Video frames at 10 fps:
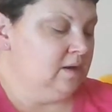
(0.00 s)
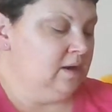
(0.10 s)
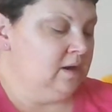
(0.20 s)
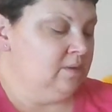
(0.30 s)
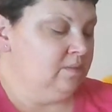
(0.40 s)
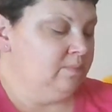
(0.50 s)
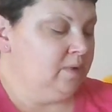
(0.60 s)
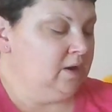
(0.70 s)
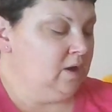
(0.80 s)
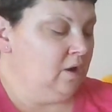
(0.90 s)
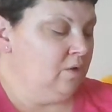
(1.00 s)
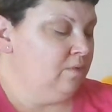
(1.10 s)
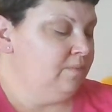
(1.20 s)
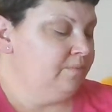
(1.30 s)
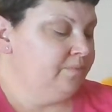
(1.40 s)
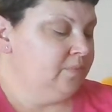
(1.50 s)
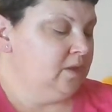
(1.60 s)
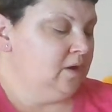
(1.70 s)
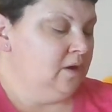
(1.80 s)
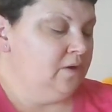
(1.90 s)
Anybody home?"
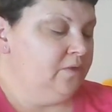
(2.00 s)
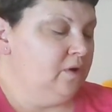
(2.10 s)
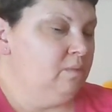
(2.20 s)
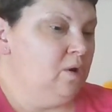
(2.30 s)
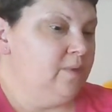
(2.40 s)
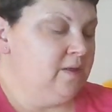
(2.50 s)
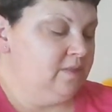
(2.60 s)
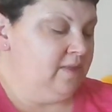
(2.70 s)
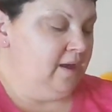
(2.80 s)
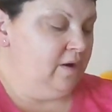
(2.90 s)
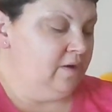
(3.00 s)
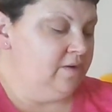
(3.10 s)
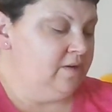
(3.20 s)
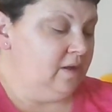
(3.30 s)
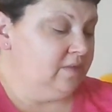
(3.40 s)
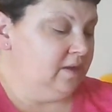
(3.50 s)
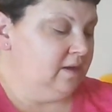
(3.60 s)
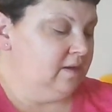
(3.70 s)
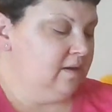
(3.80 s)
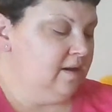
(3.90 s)
For a moment they heard
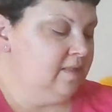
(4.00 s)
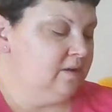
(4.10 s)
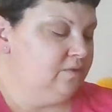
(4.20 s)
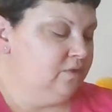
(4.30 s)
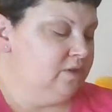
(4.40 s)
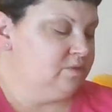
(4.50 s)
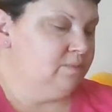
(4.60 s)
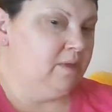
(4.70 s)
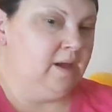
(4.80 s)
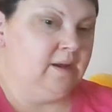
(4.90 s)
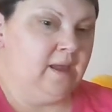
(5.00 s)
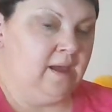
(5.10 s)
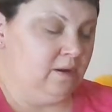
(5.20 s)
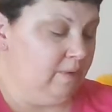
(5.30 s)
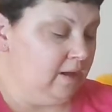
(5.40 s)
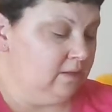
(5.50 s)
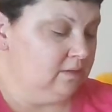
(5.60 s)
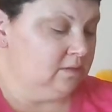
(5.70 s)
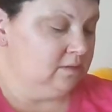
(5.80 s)
nothing, and then a voice replied, "Annabelle?